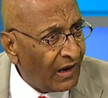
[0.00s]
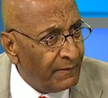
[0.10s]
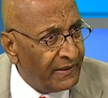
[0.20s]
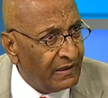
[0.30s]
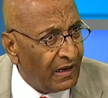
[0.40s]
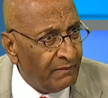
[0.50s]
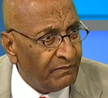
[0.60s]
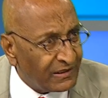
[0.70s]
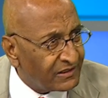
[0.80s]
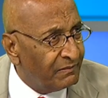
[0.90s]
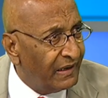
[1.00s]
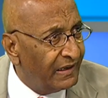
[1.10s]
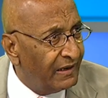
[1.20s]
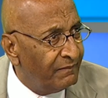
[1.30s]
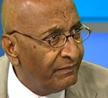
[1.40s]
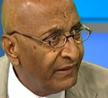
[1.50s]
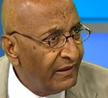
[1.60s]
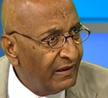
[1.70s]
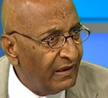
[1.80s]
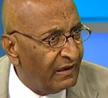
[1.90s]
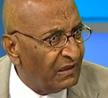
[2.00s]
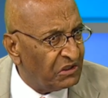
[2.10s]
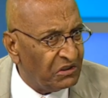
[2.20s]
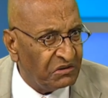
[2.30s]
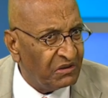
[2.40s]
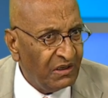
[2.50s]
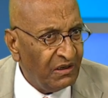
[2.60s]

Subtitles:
I mean, I must commend him, and I think